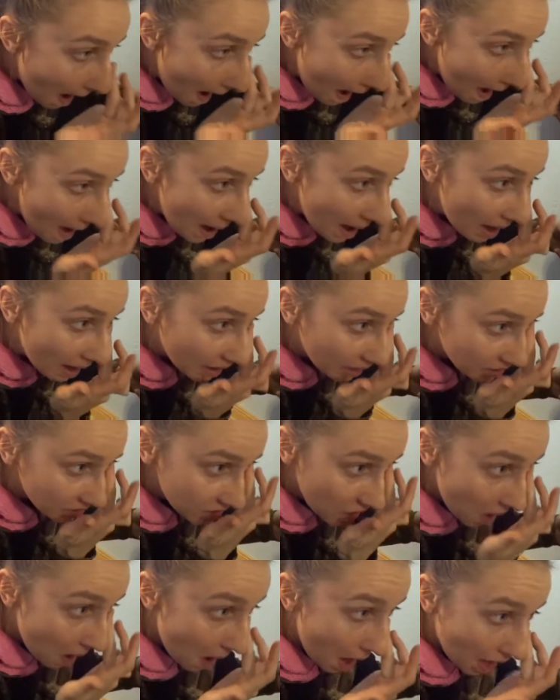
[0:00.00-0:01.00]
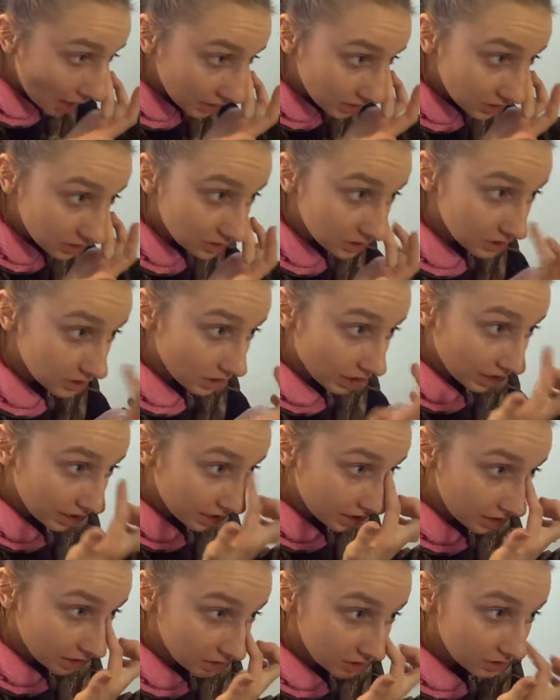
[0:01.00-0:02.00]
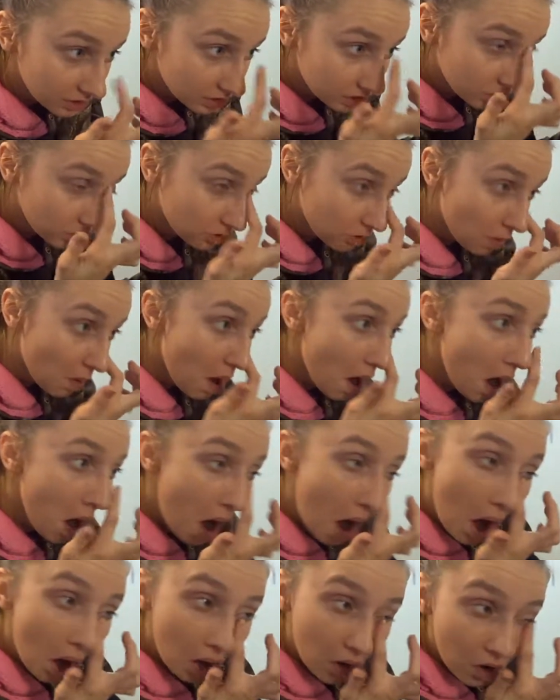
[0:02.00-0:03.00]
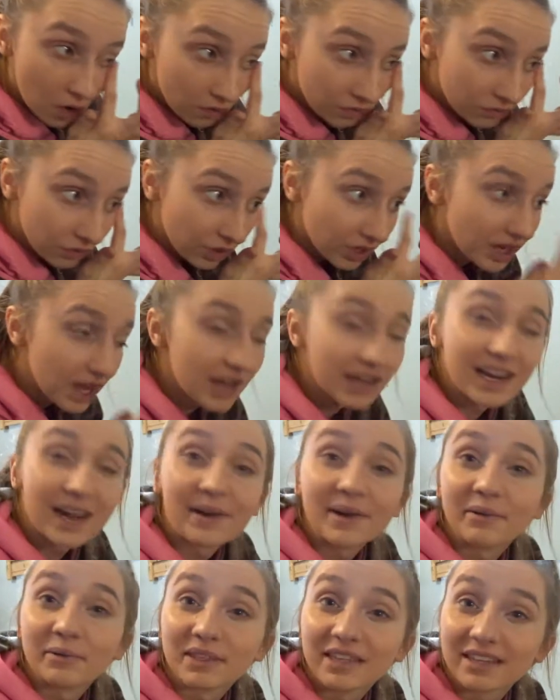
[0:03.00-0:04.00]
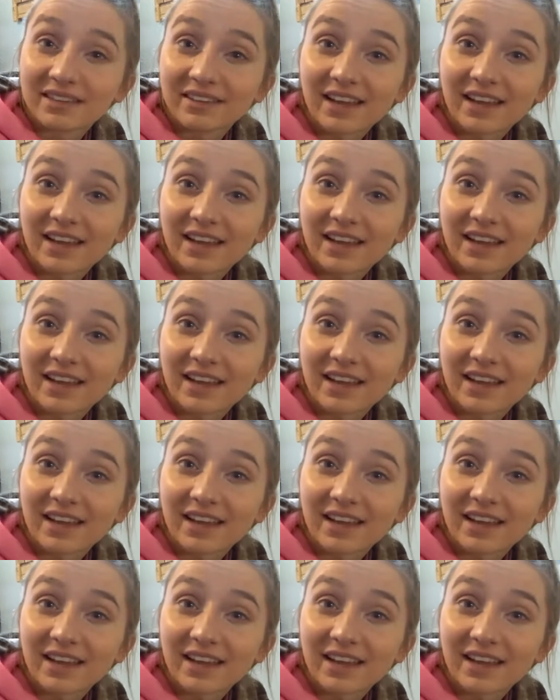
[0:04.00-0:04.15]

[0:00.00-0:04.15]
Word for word: And so I just decided to go for it, and now I really